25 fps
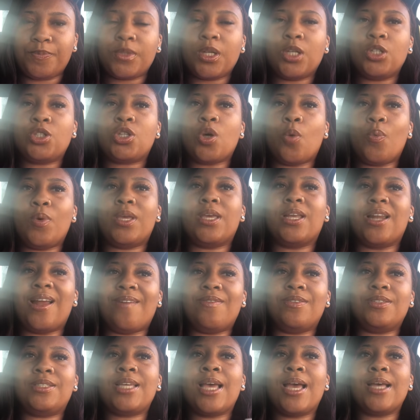so we can
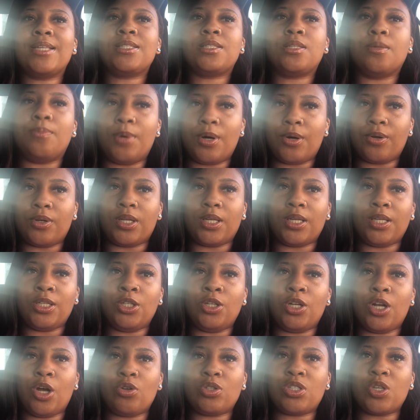have a testimony,
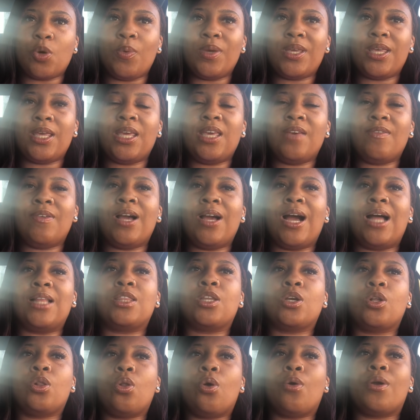you know, so we can give God
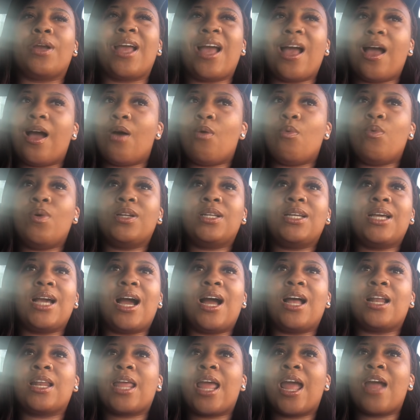the glory. How would
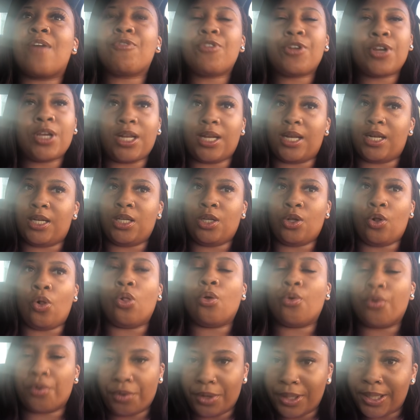God ever get any
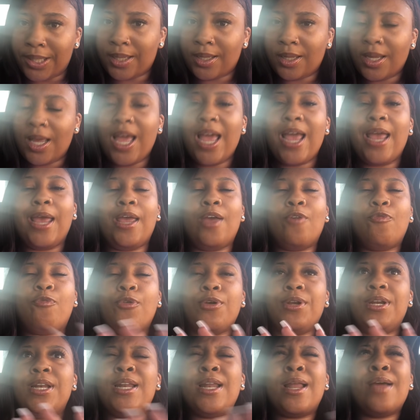glory if
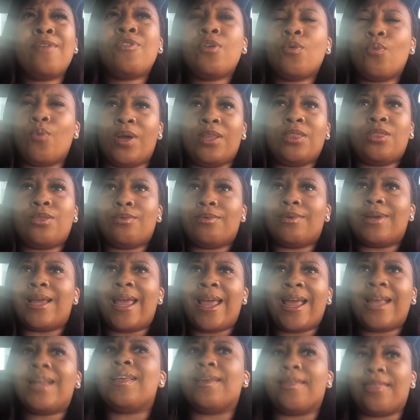we never went through
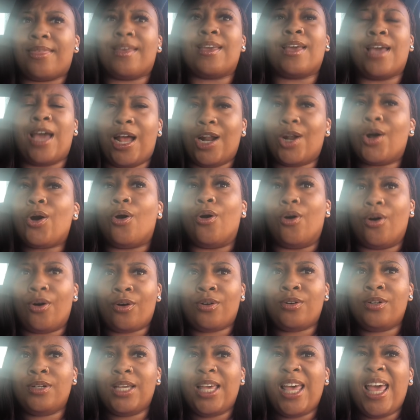anything at
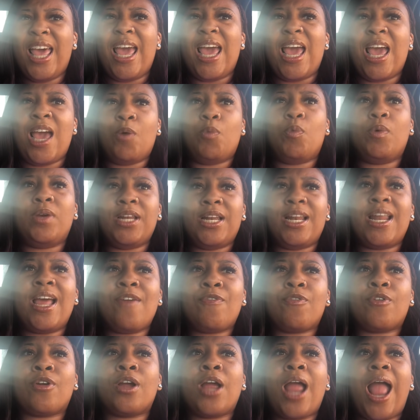all and we
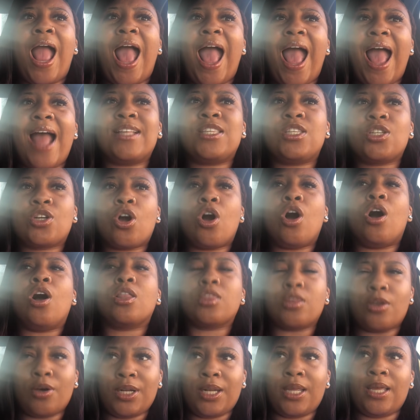never had to
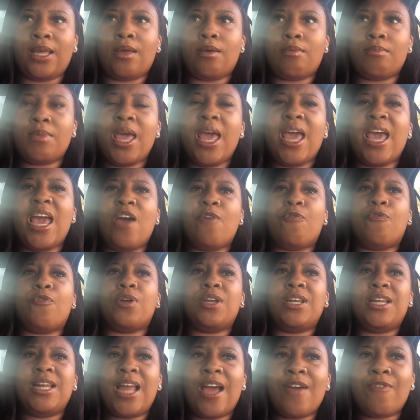call on Him, if
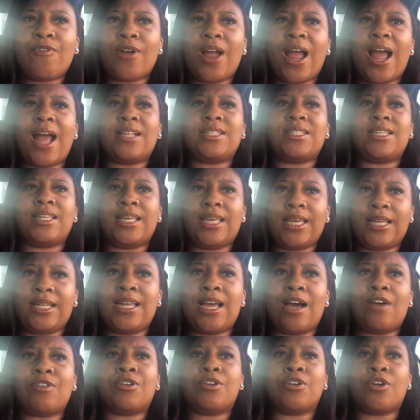we never had to get
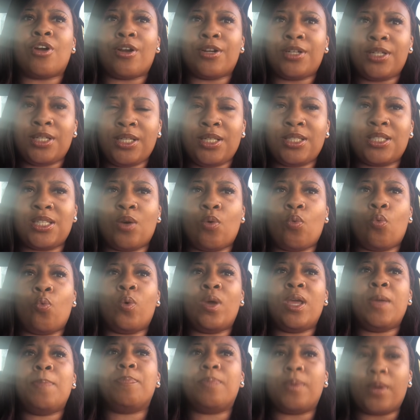down on our knees and
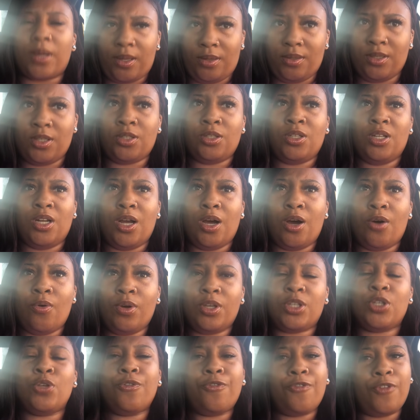weep? You know,
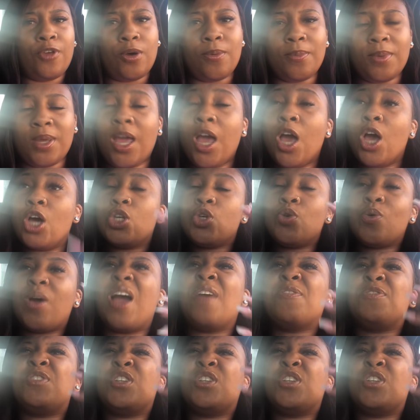you feel me? You have